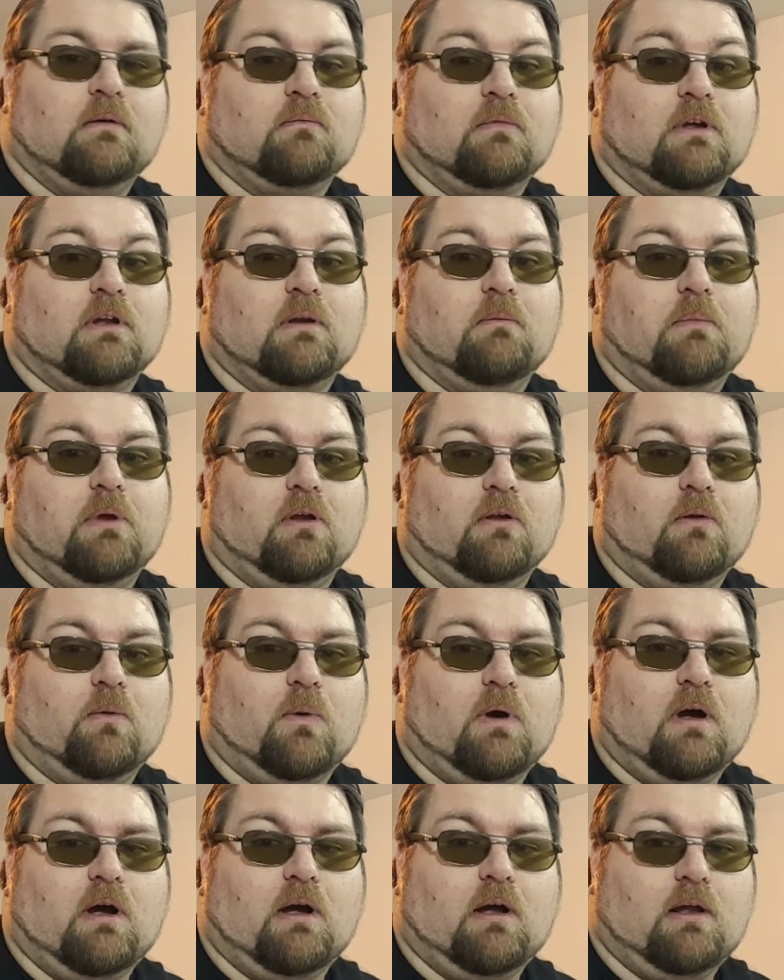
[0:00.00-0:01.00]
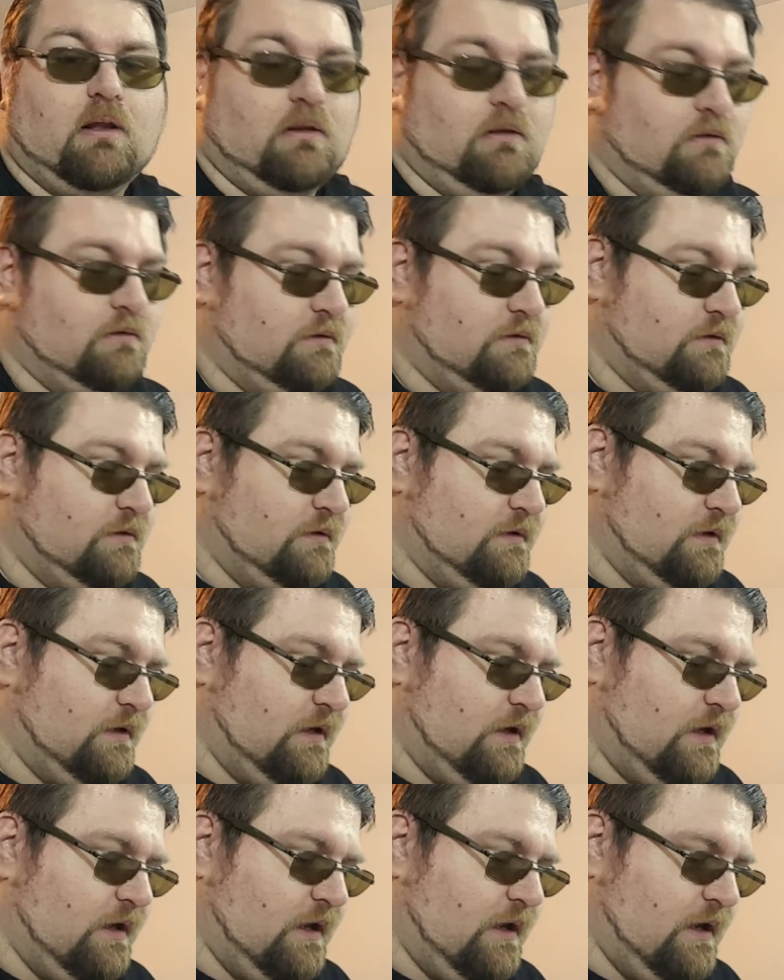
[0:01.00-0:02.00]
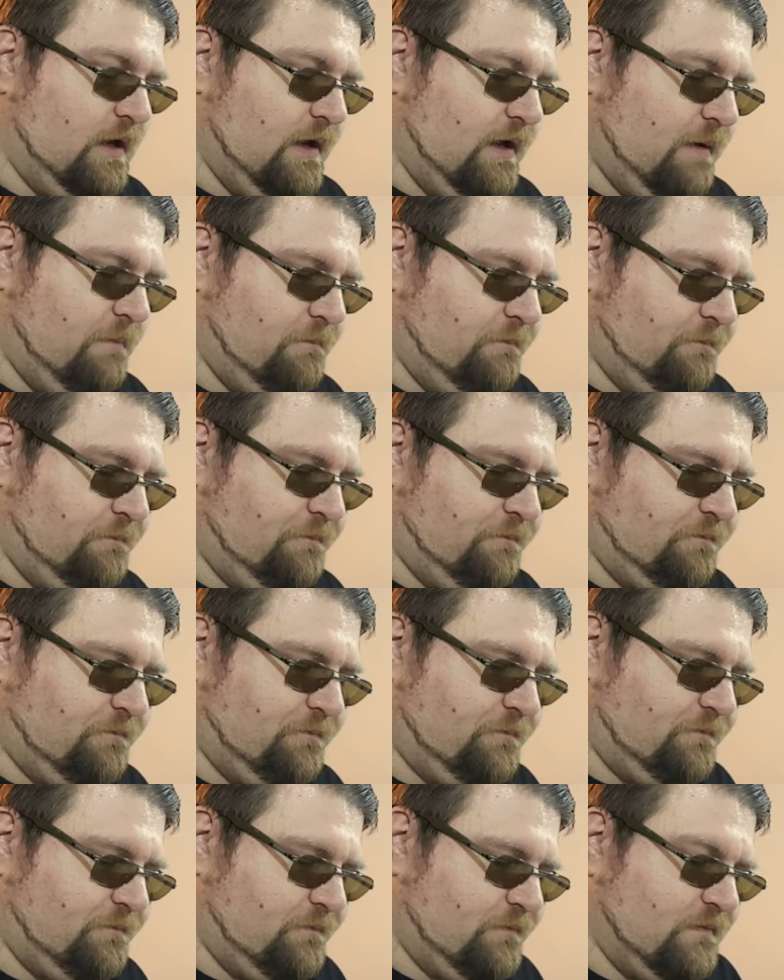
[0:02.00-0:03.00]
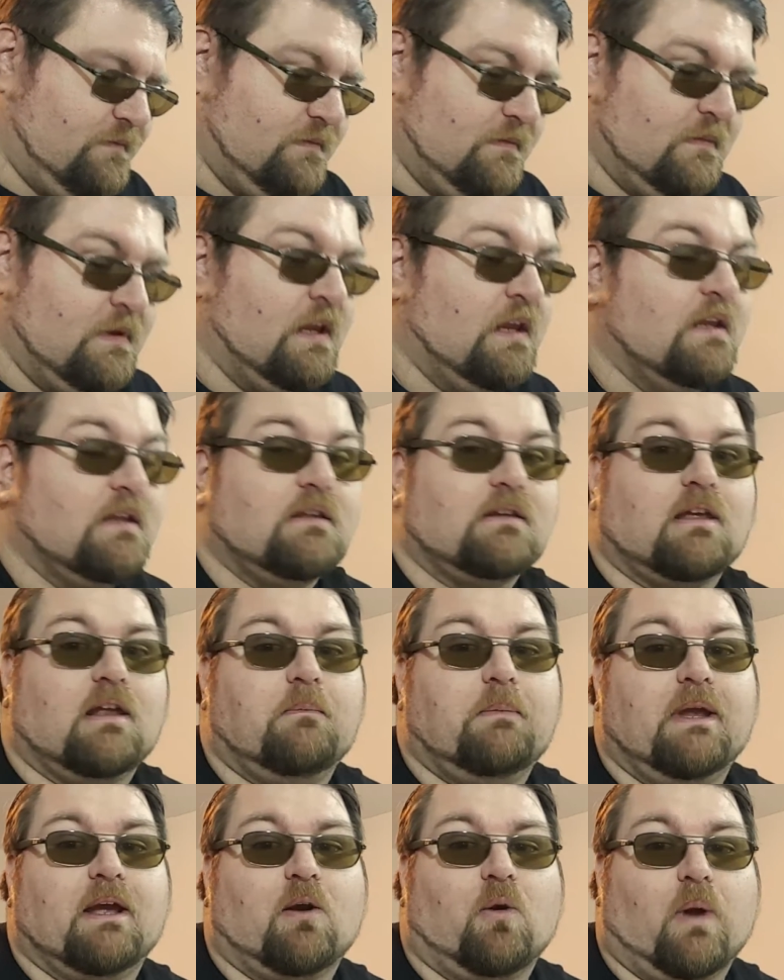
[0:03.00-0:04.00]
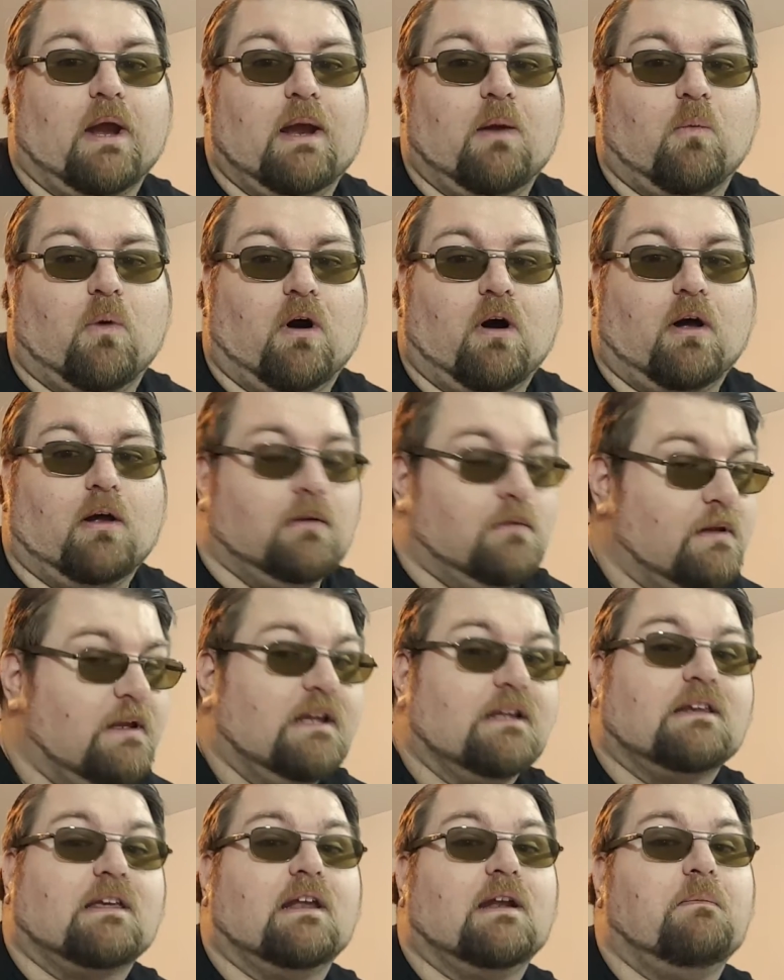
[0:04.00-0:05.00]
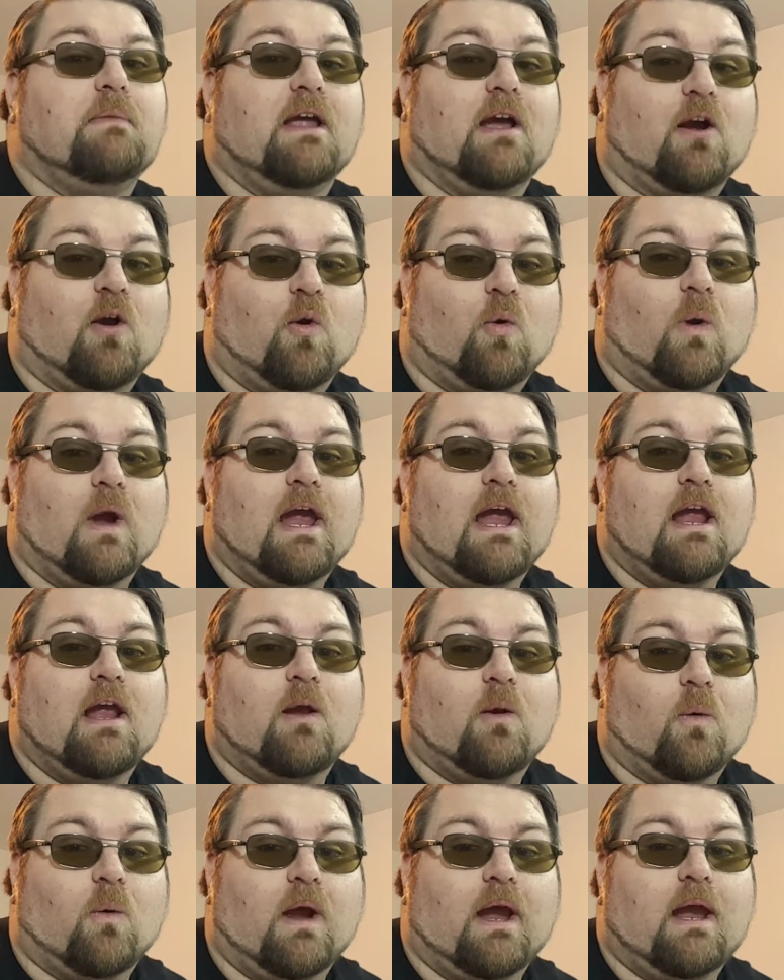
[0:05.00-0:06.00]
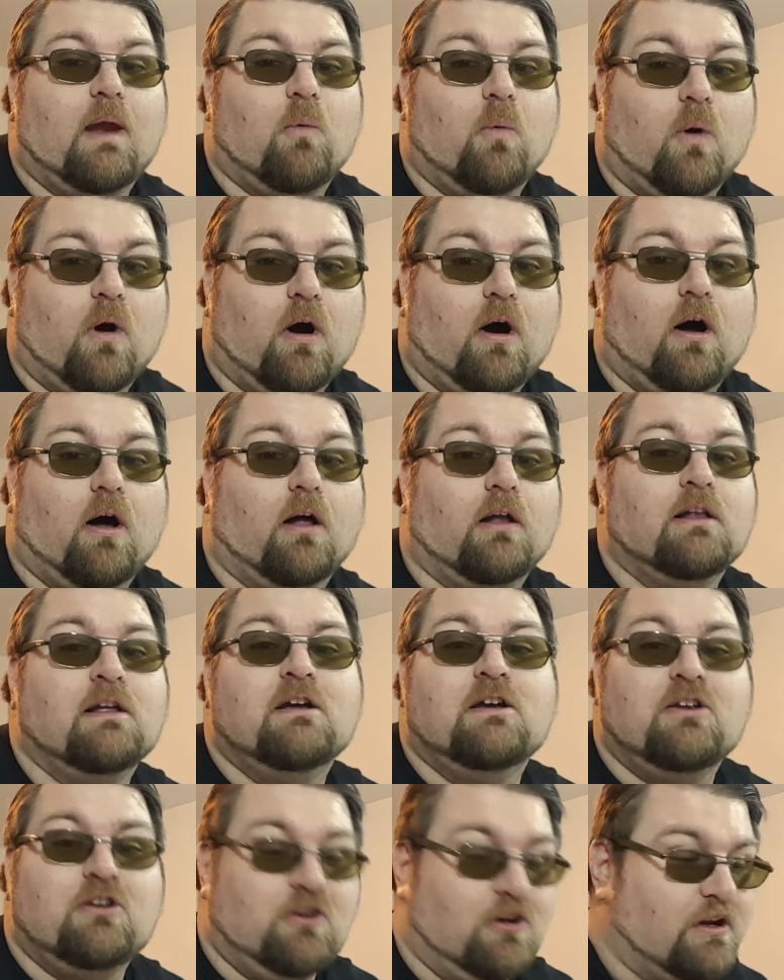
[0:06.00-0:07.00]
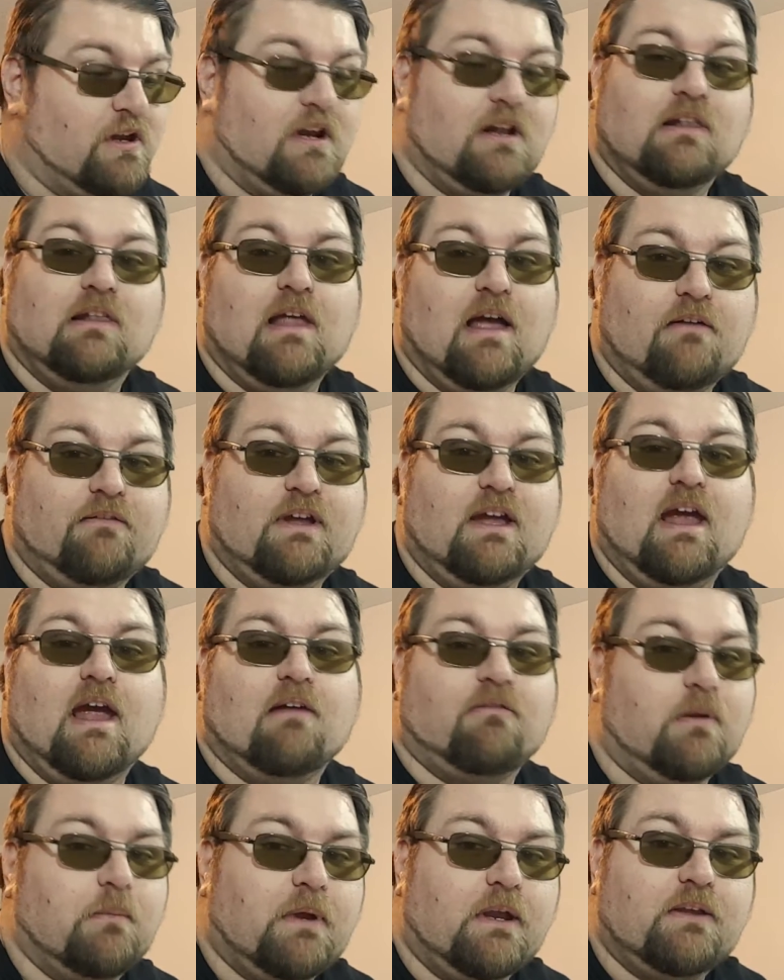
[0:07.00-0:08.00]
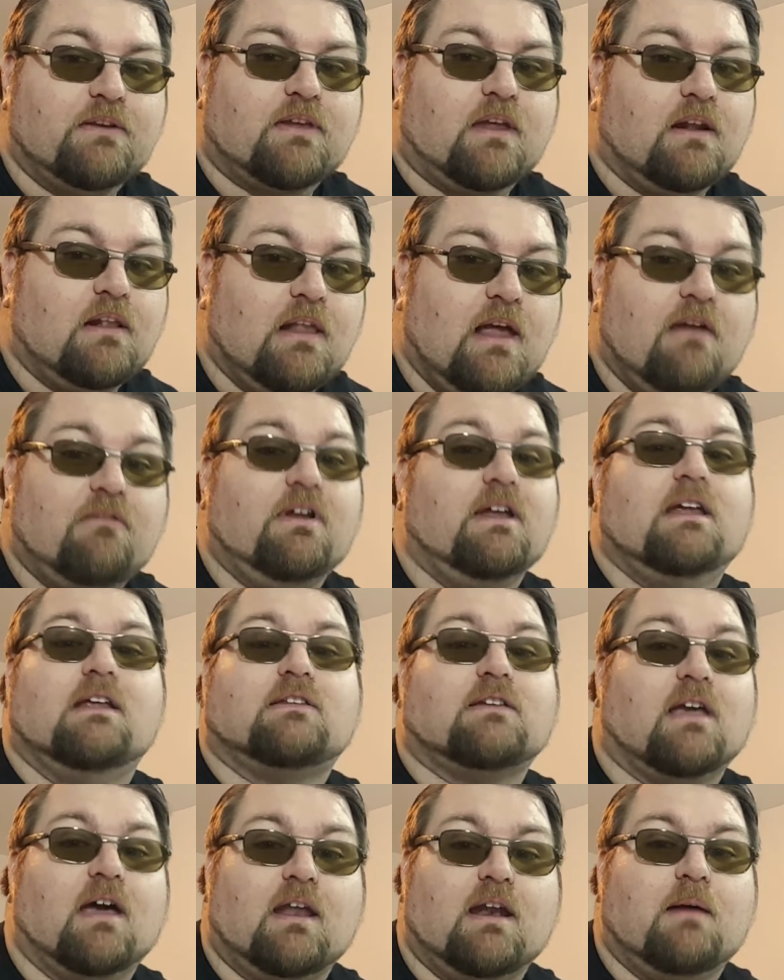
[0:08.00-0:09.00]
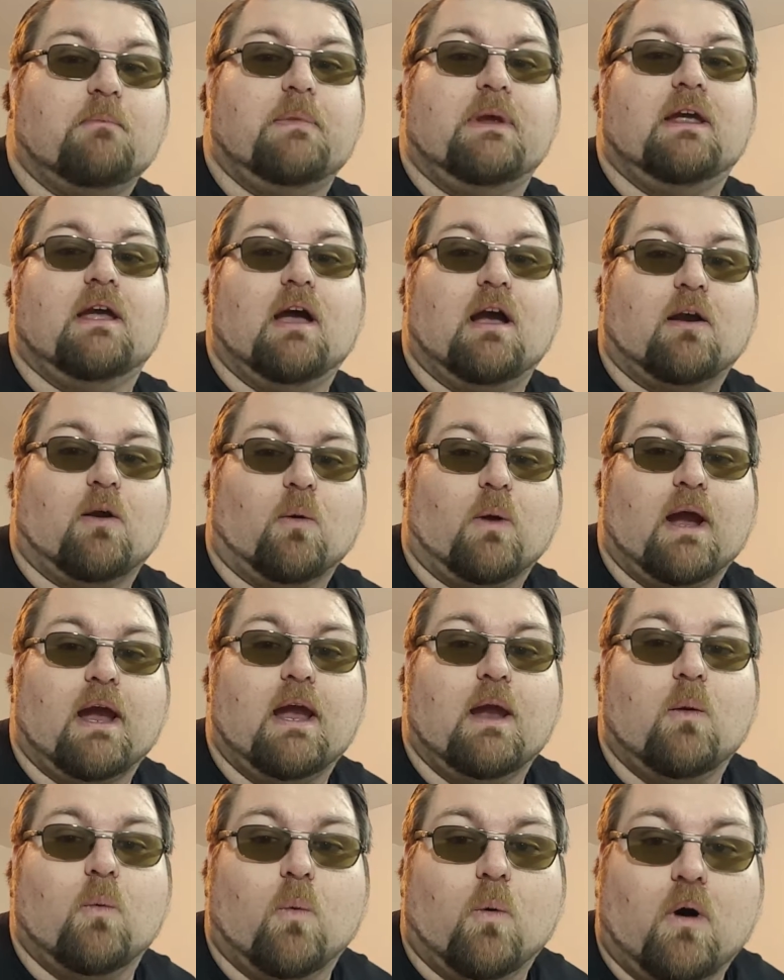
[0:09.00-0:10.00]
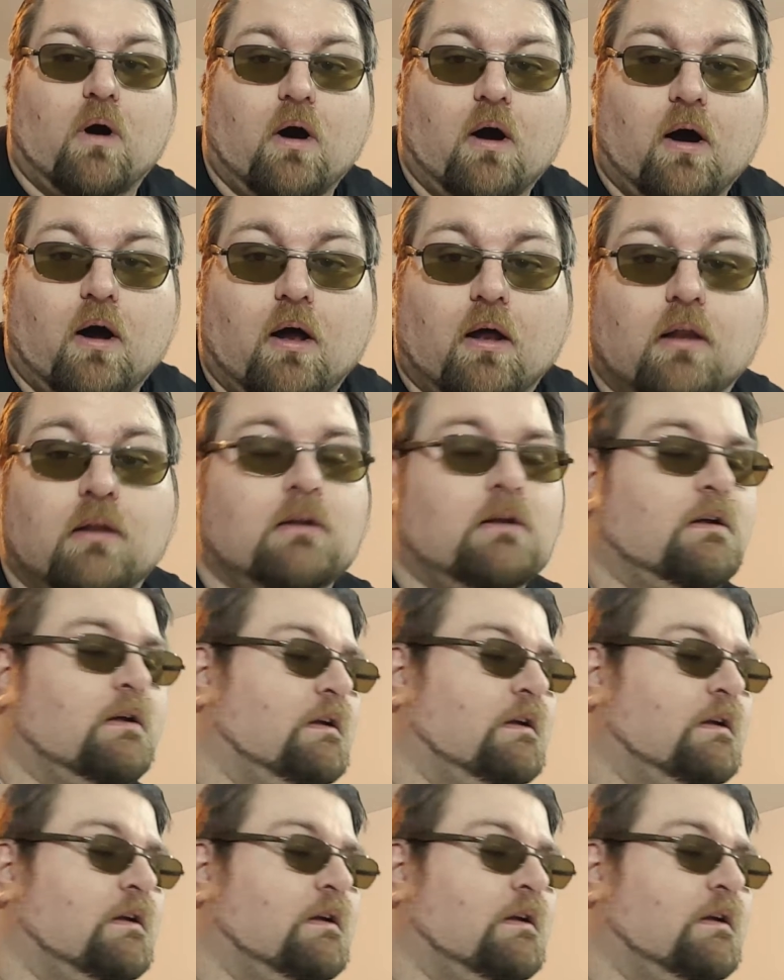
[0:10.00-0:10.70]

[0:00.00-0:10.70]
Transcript: Gonna build a wall. Yep. It's gonna be a great wall. It's gonna be a great wall. You're gonna love it. Everybody's gonna love it. It's gonna be a great wall.